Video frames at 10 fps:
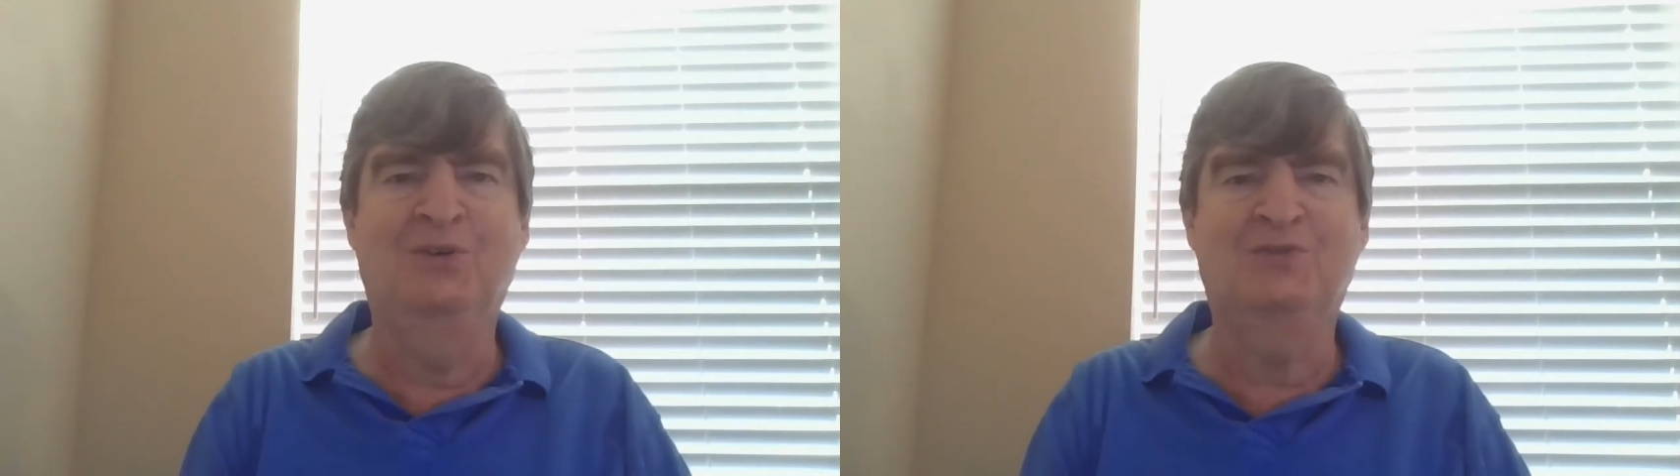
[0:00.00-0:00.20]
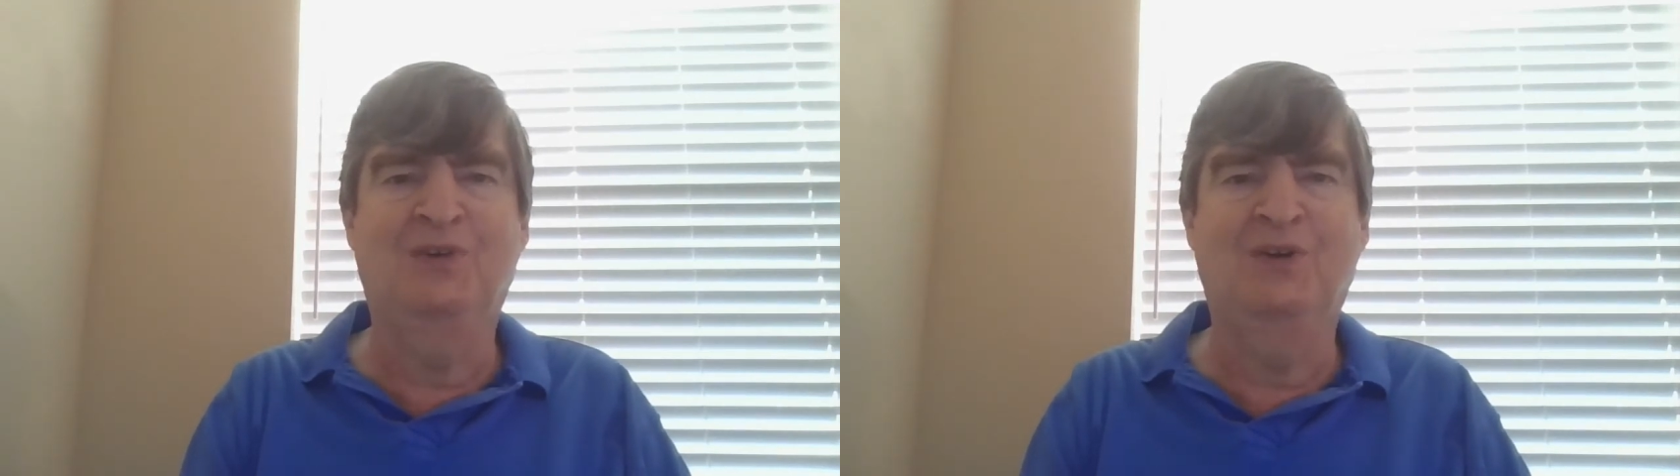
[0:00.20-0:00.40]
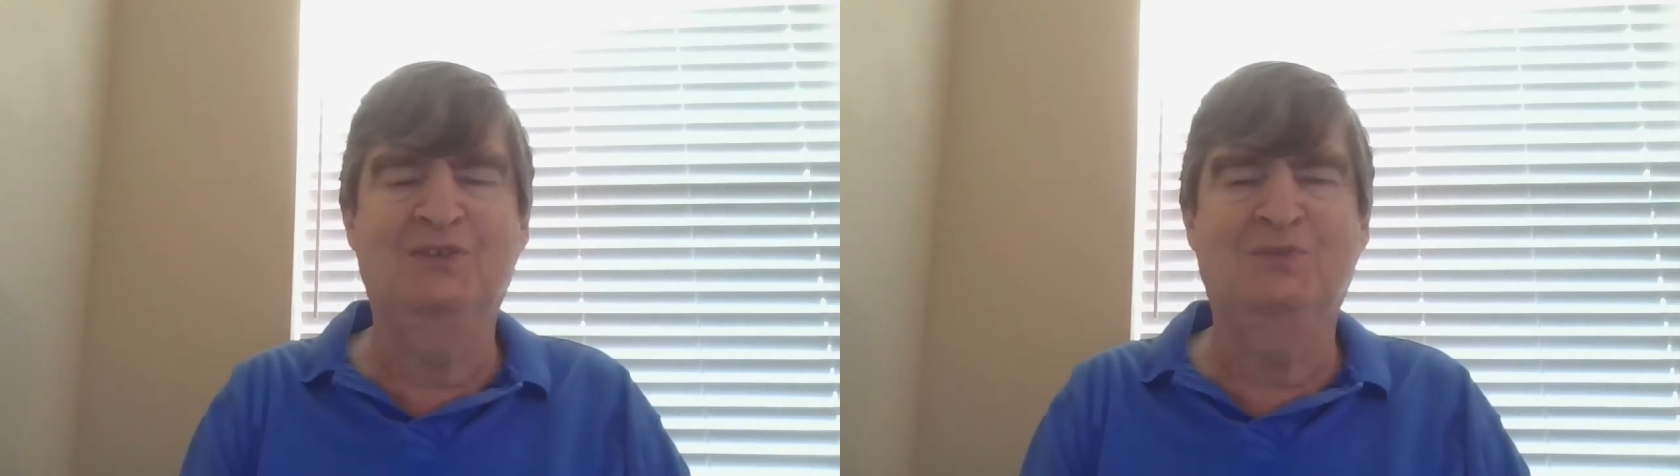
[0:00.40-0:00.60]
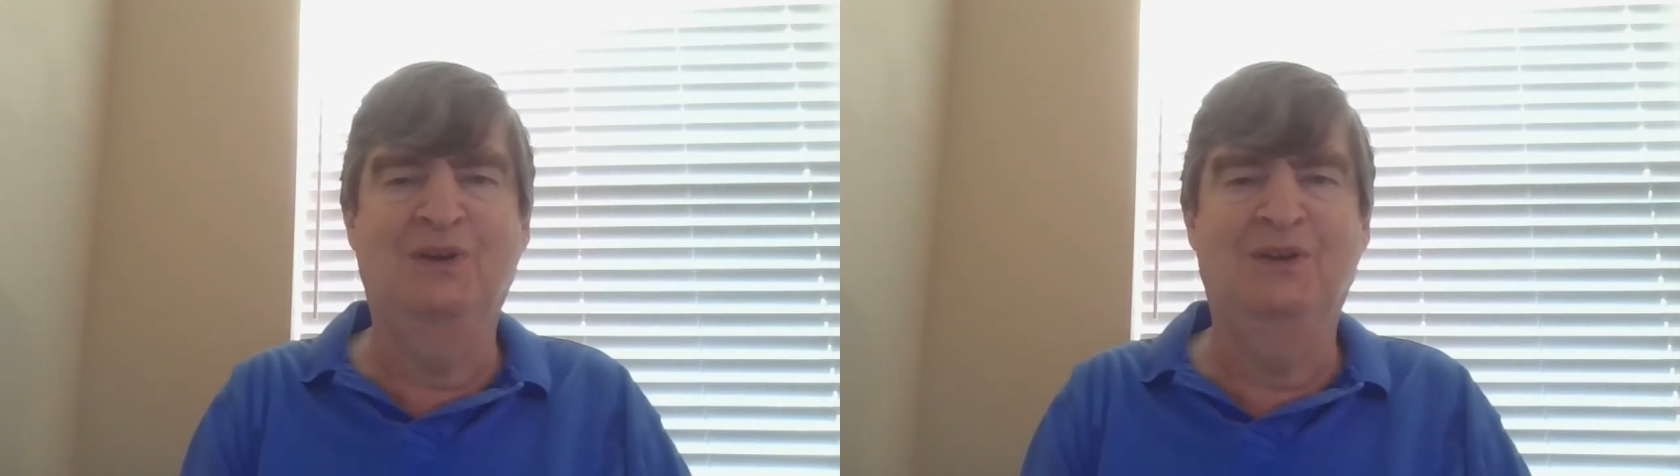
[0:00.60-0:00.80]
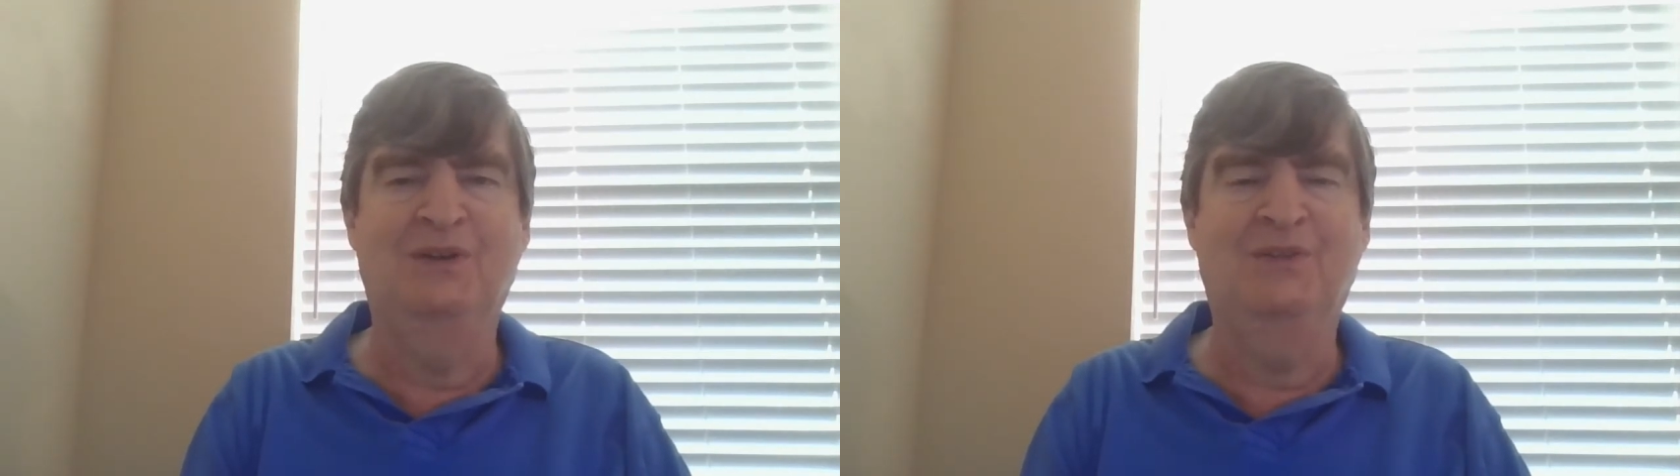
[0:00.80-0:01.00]
as far as
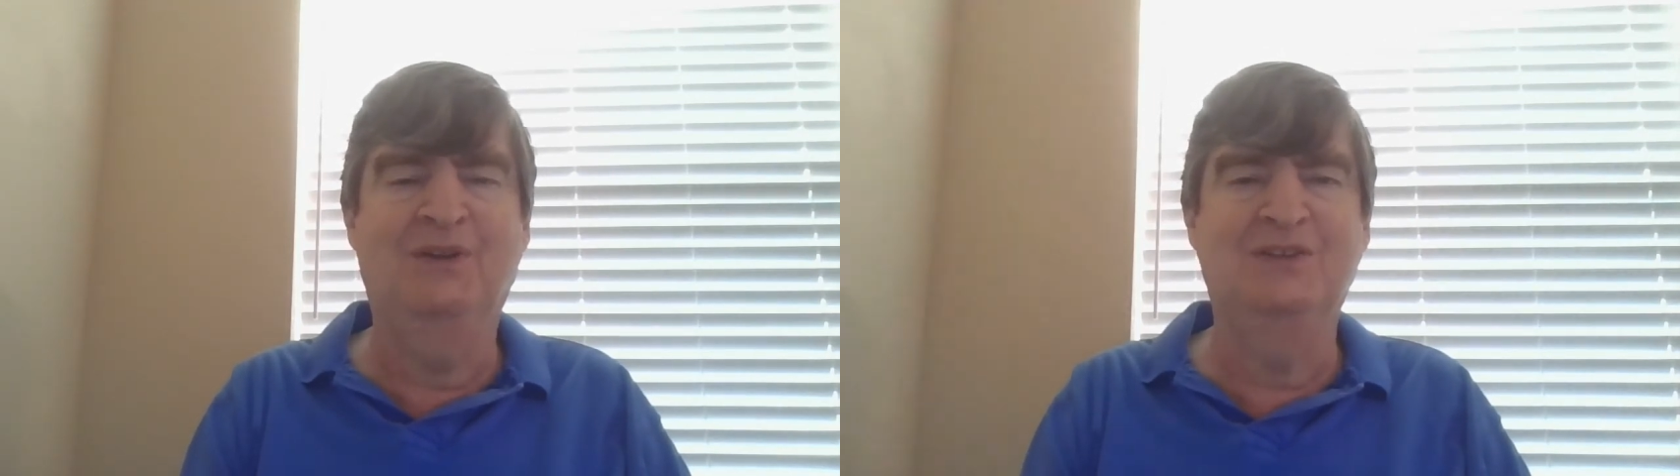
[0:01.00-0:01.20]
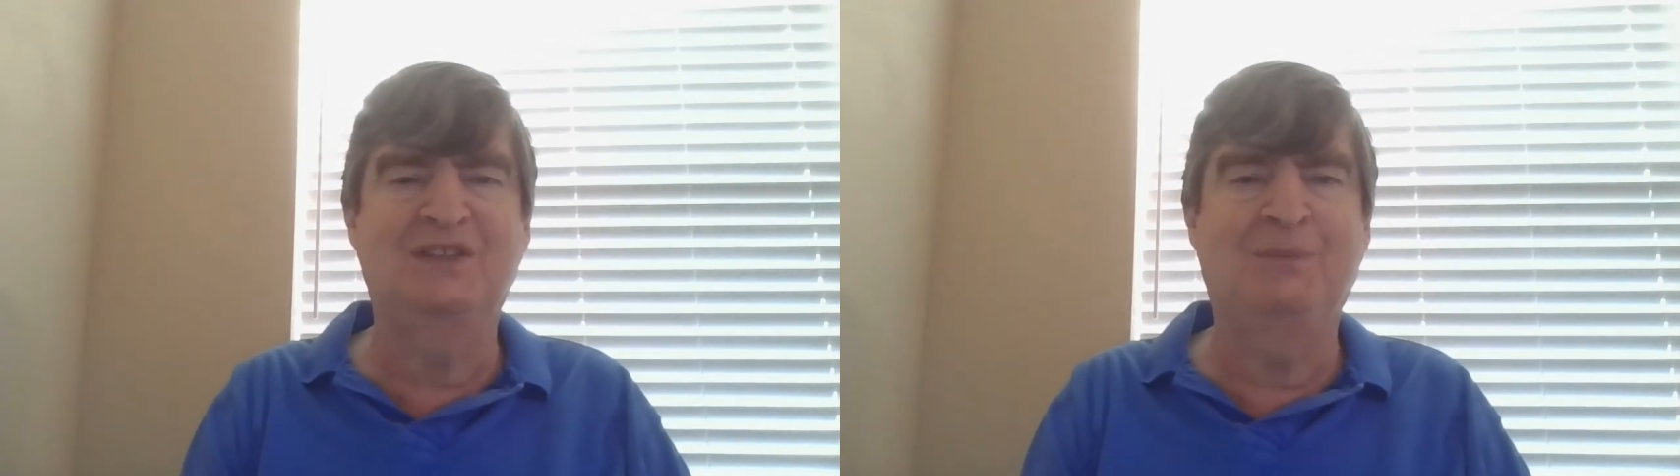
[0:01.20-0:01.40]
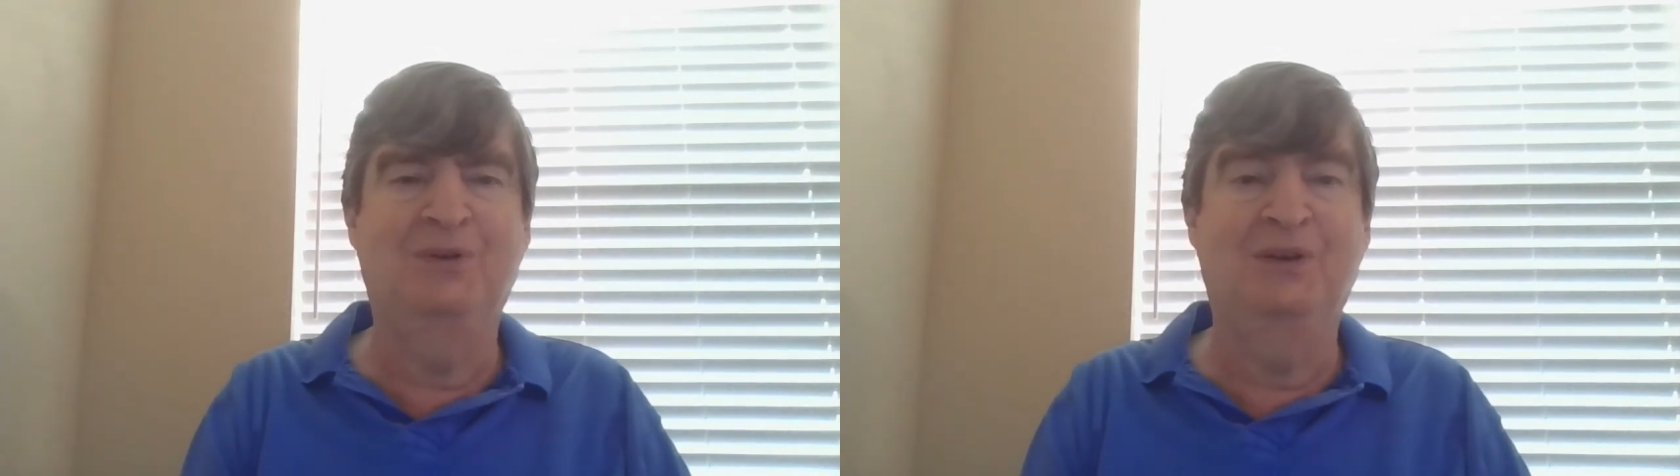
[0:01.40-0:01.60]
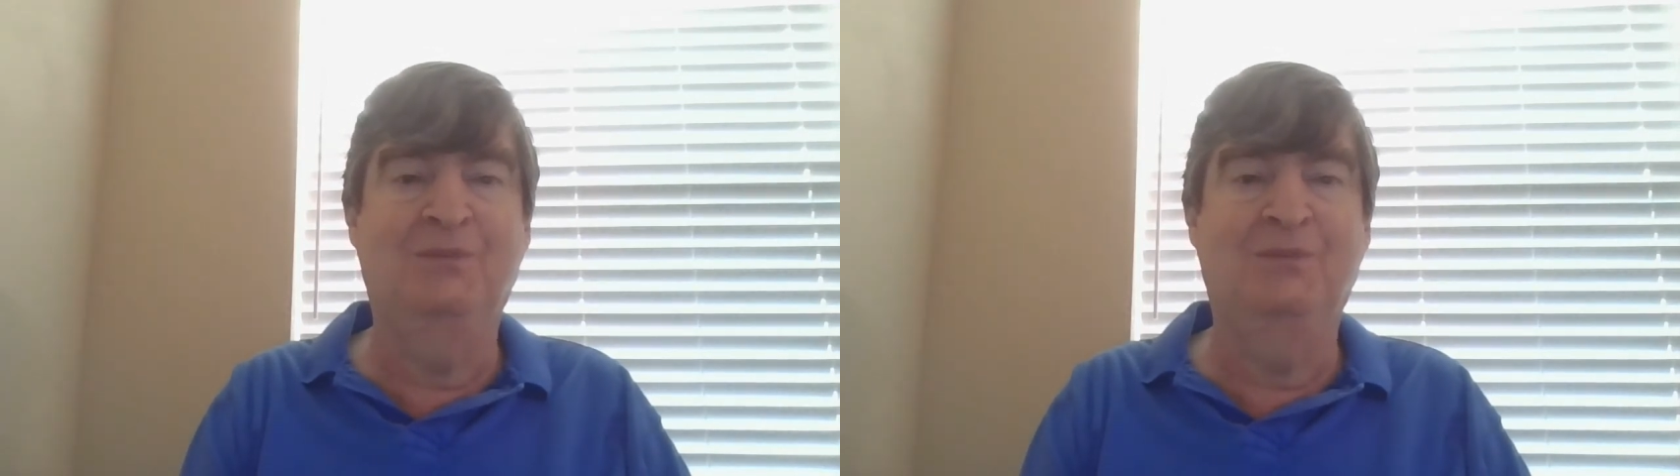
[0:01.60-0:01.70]
one of the theories I put in,